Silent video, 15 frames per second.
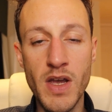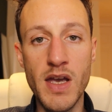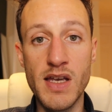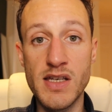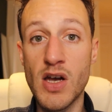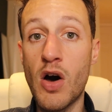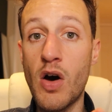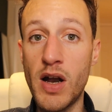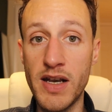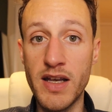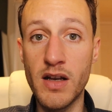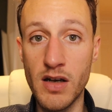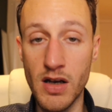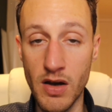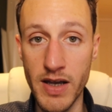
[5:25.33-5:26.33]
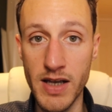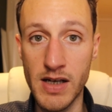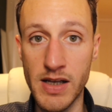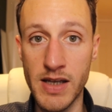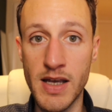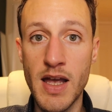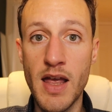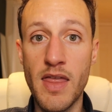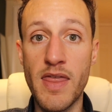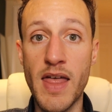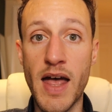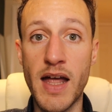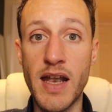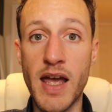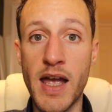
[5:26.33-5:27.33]
It's highly unlikely
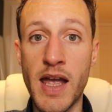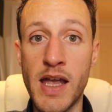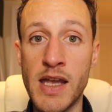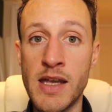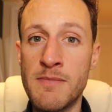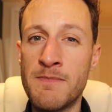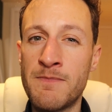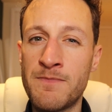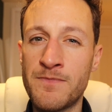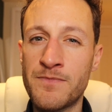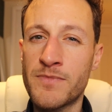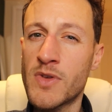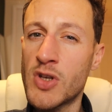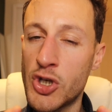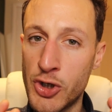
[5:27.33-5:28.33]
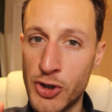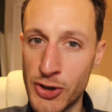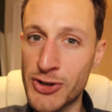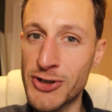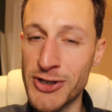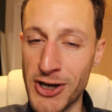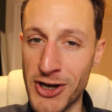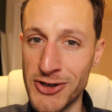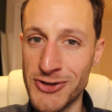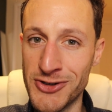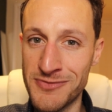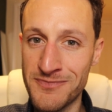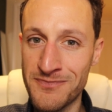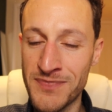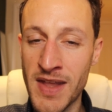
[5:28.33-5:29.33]
that a good
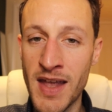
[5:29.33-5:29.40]
surgeon